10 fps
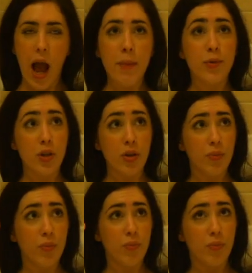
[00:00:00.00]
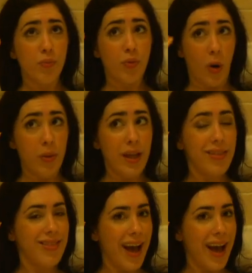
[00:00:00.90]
I'm sure probably at